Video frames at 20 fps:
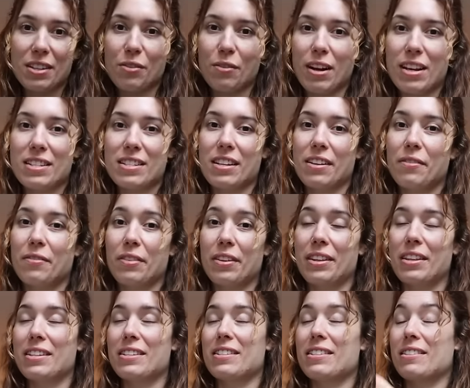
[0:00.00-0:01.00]
the rest of
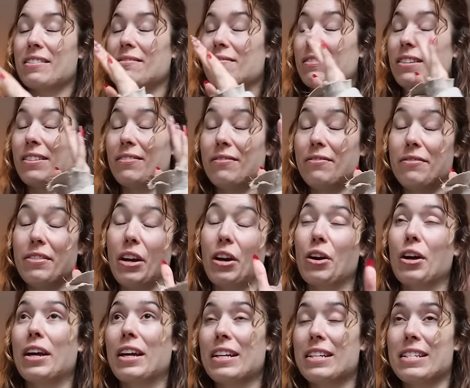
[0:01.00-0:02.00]
this
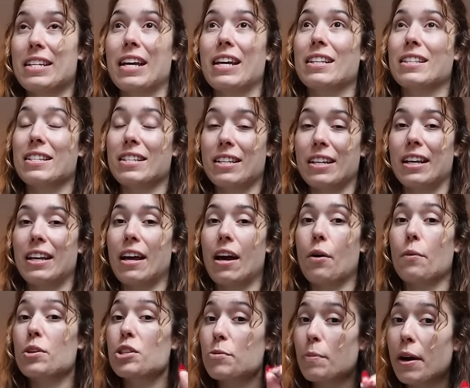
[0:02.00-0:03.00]
very intense clean
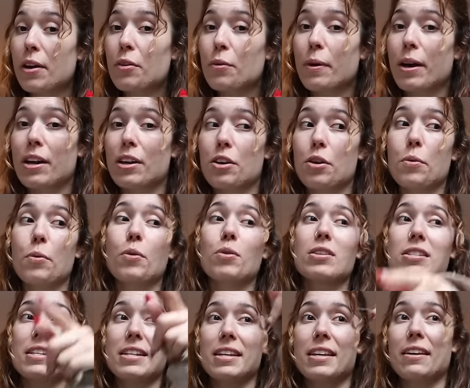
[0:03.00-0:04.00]
out, which by the way, you will
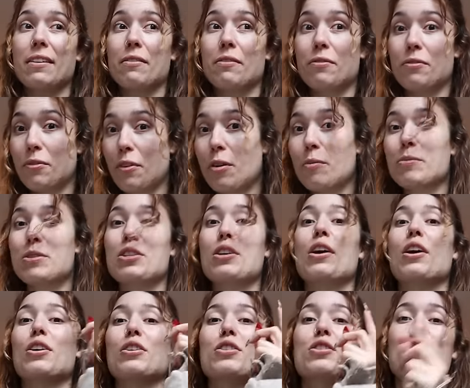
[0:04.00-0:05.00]
see from
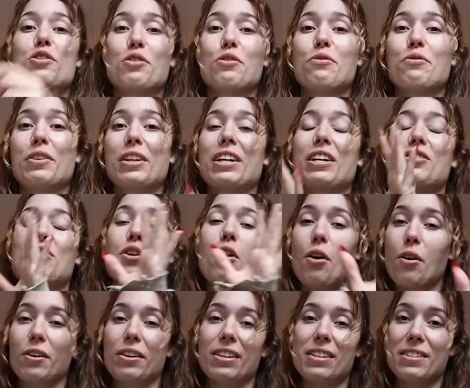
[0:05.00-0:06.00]
start to finish
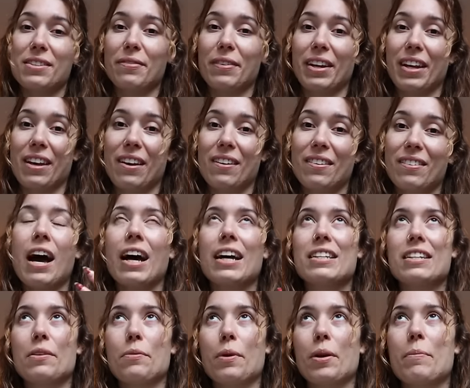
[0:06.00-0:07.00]
all in this video. I
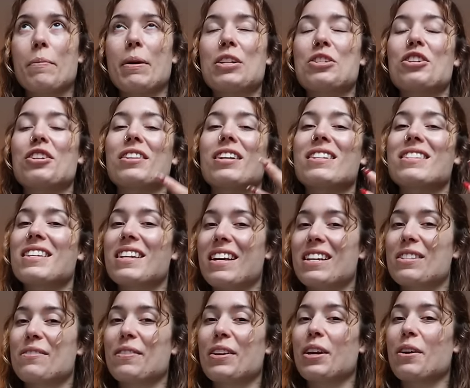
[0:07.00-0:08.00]
did want to mention that
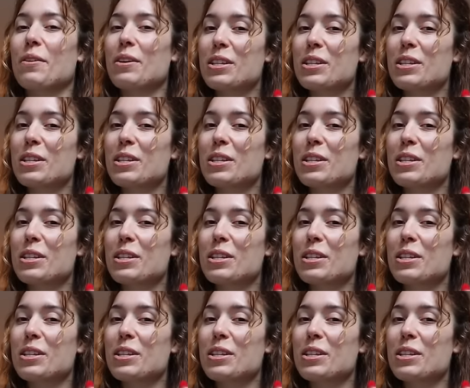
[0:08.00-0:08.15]
today's video